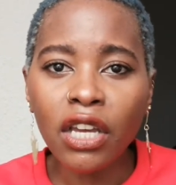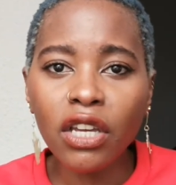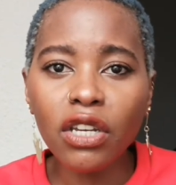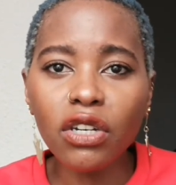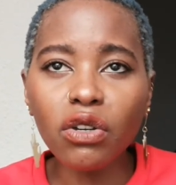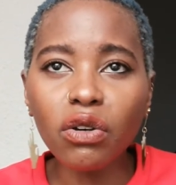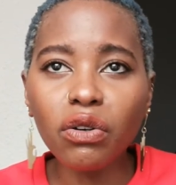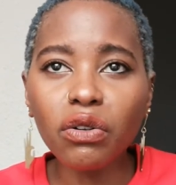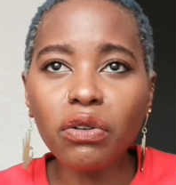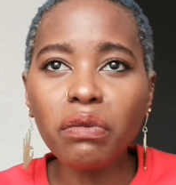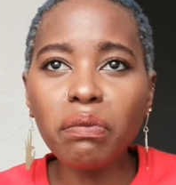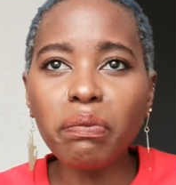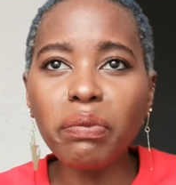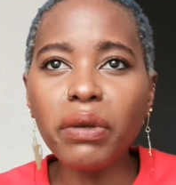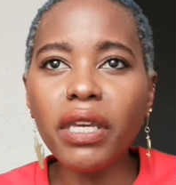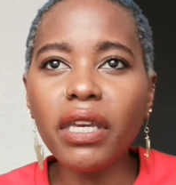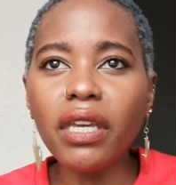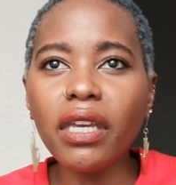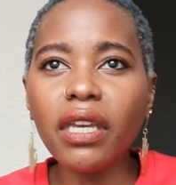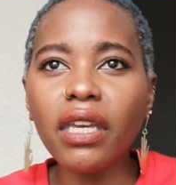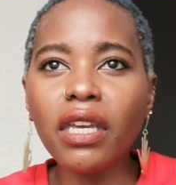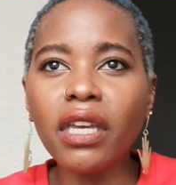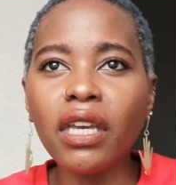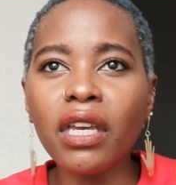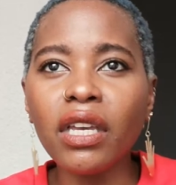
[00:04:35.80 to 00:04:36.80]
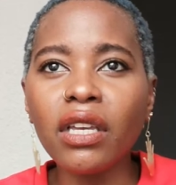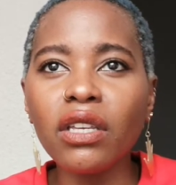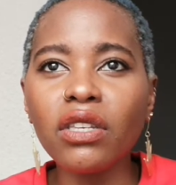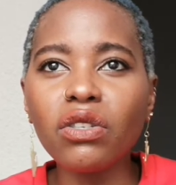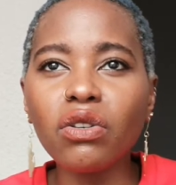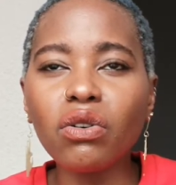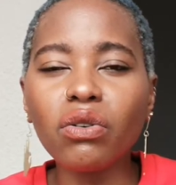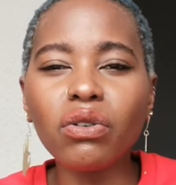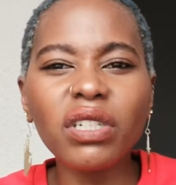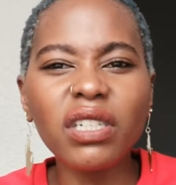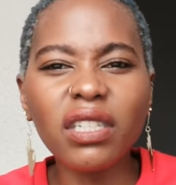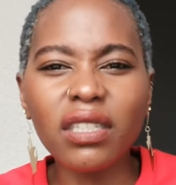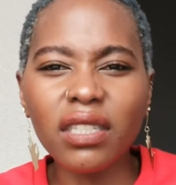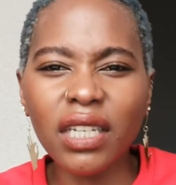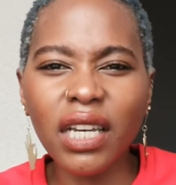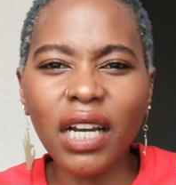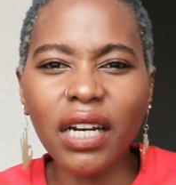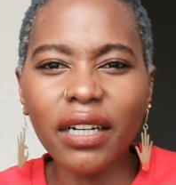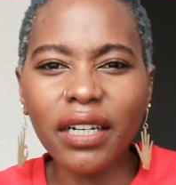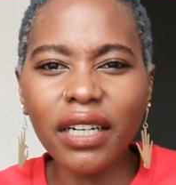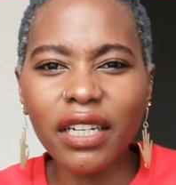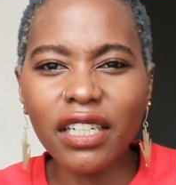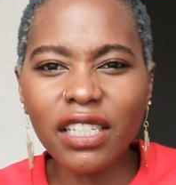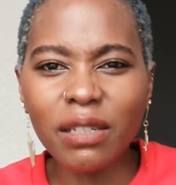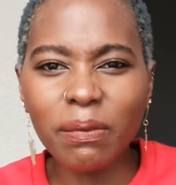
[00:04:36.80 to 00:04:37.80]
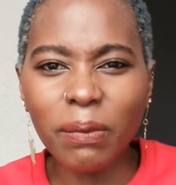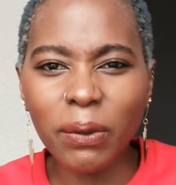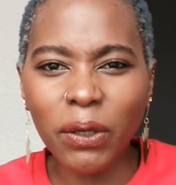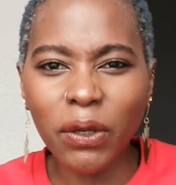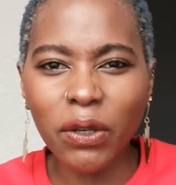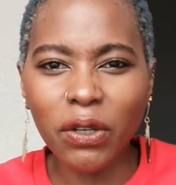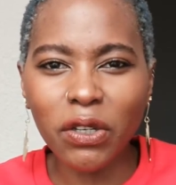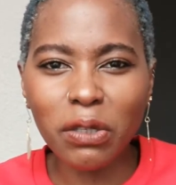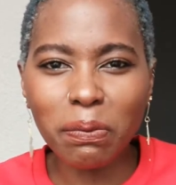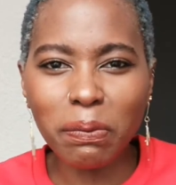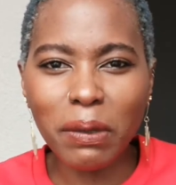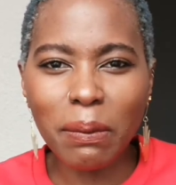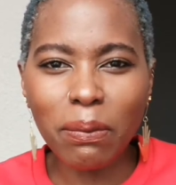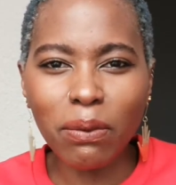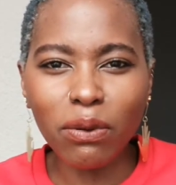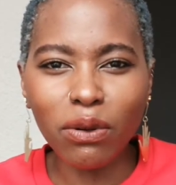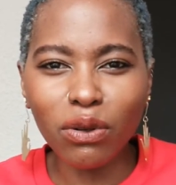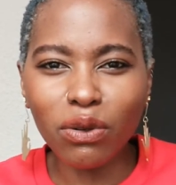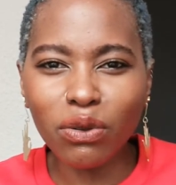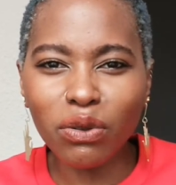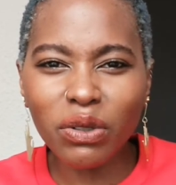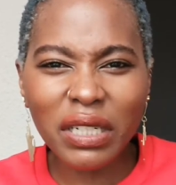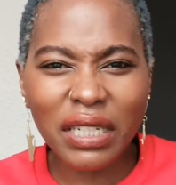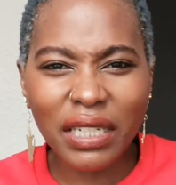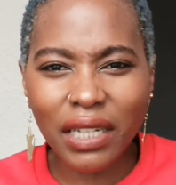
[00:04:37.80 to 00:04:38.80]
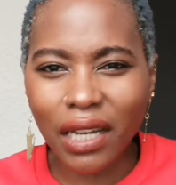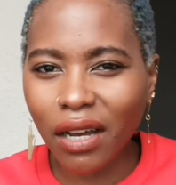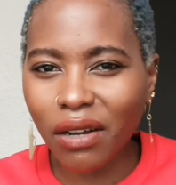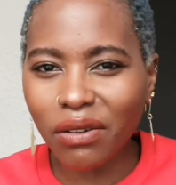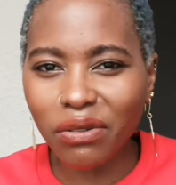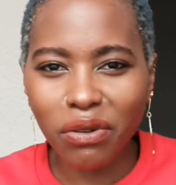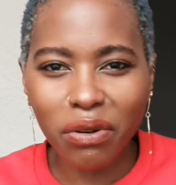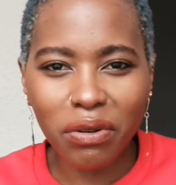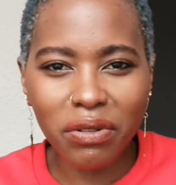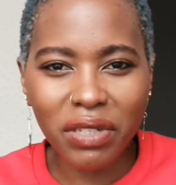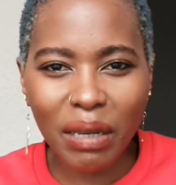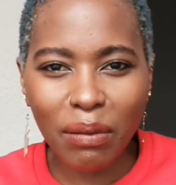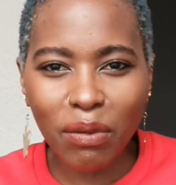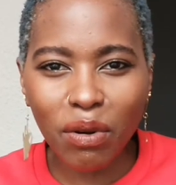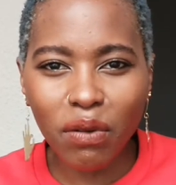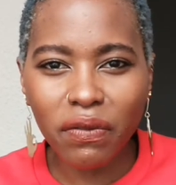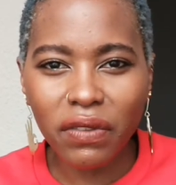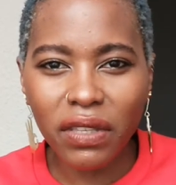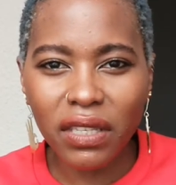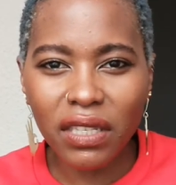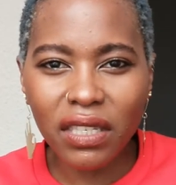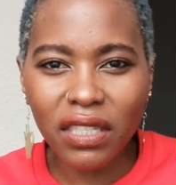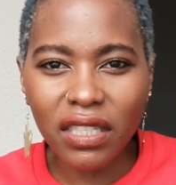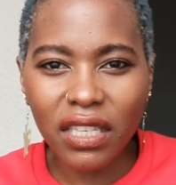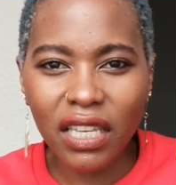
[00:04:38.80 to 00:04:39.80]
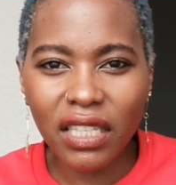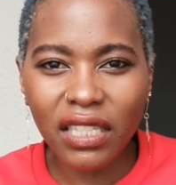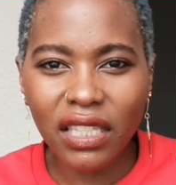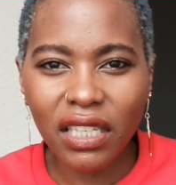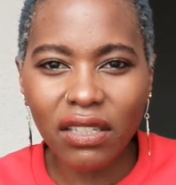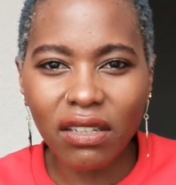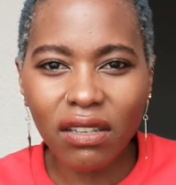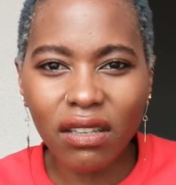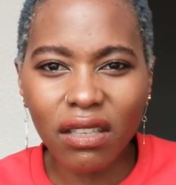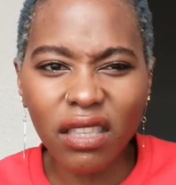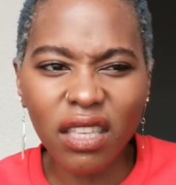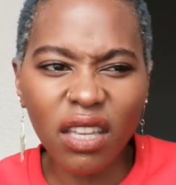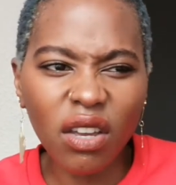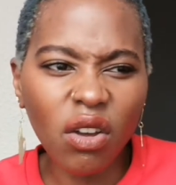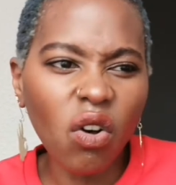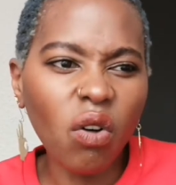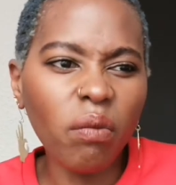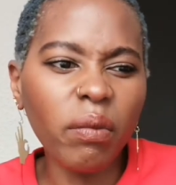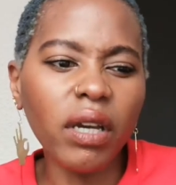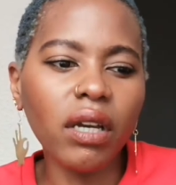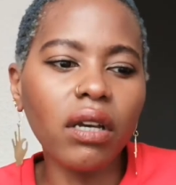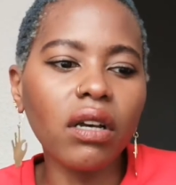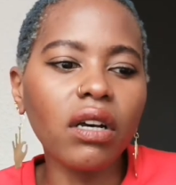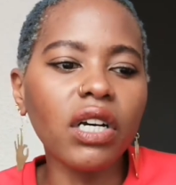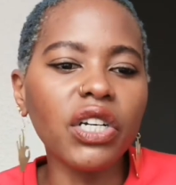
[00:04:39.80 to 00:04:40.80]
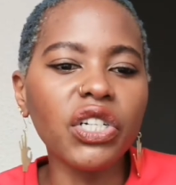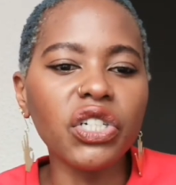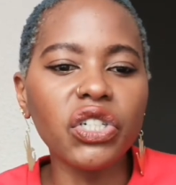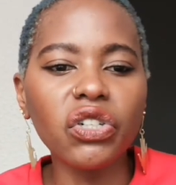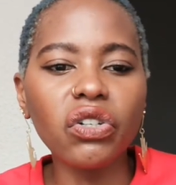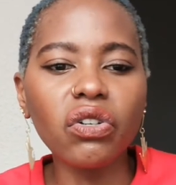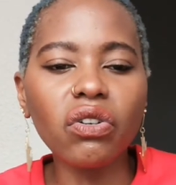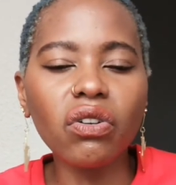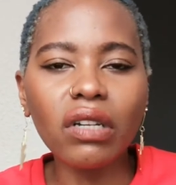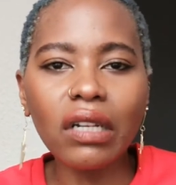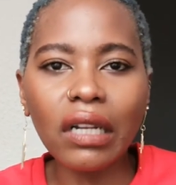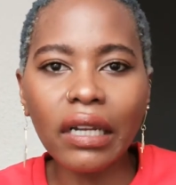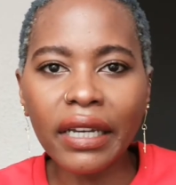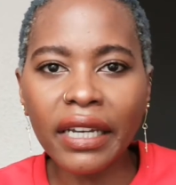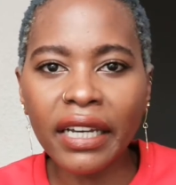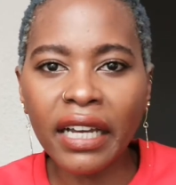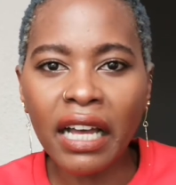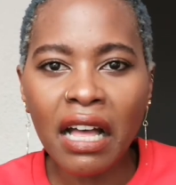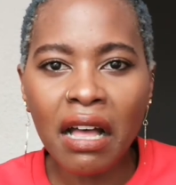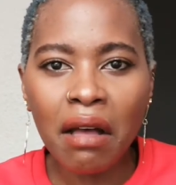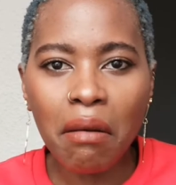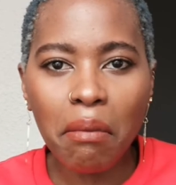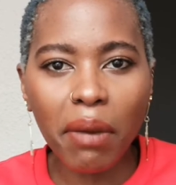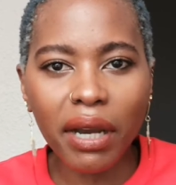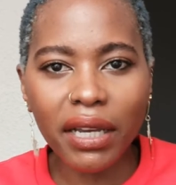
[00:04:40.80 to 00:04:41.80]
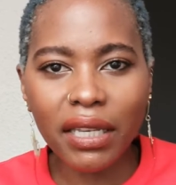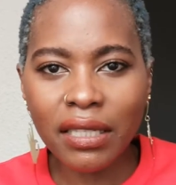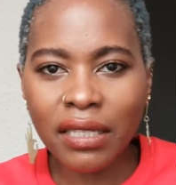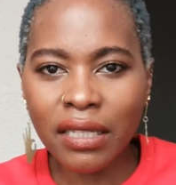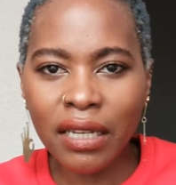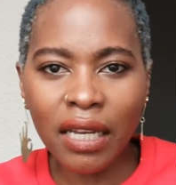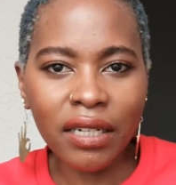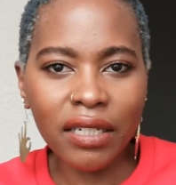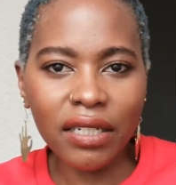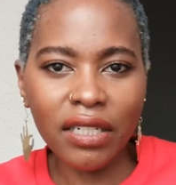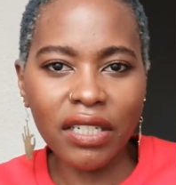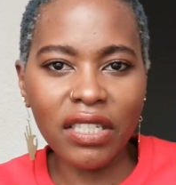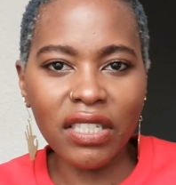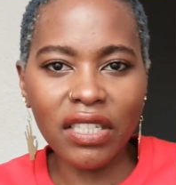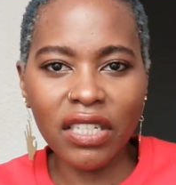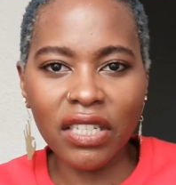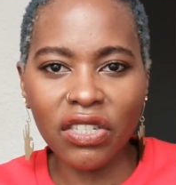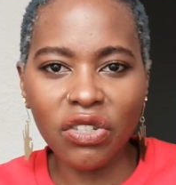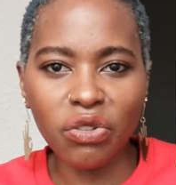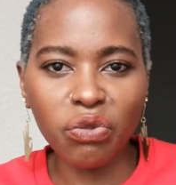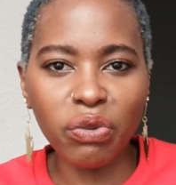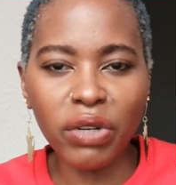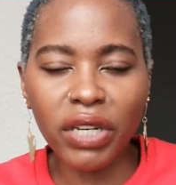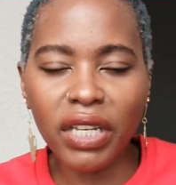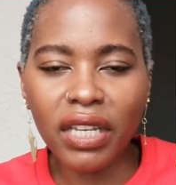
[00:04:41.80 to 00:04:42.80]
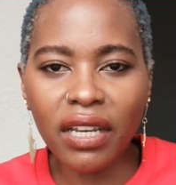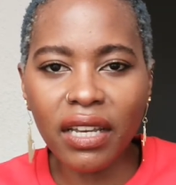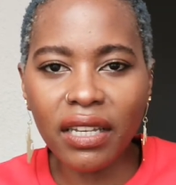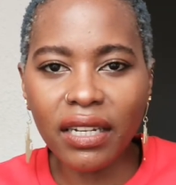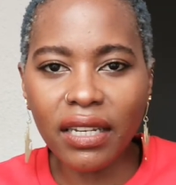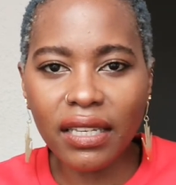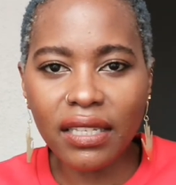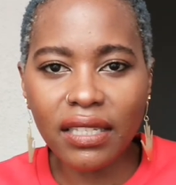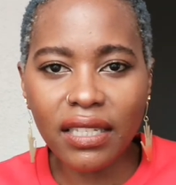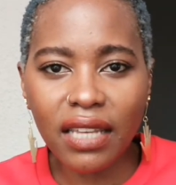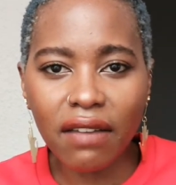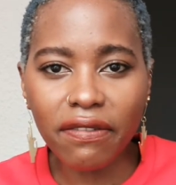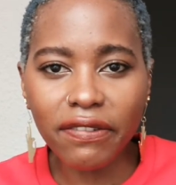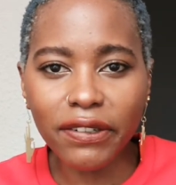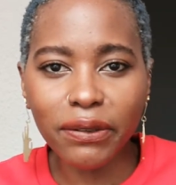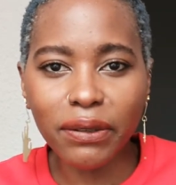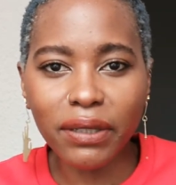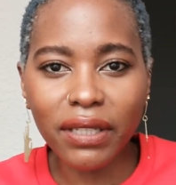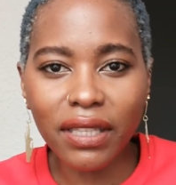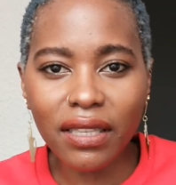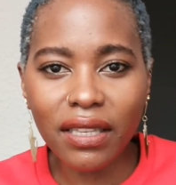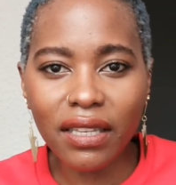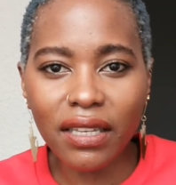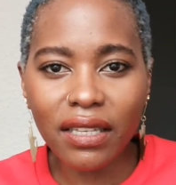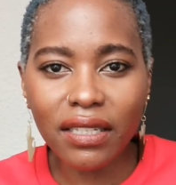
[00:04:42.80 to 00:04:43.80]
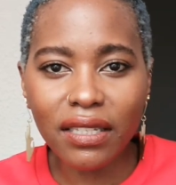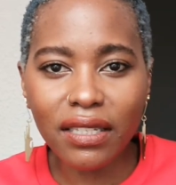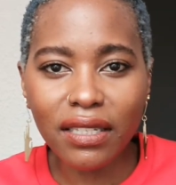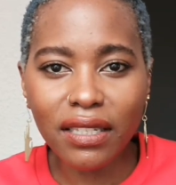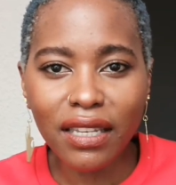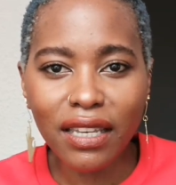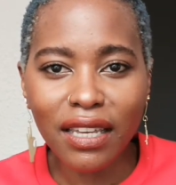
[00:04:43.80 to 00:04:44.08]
Don't be so discouraged because people look down on some of these things and you think, oh my gosh, no, like my status is really gonna suffer with this.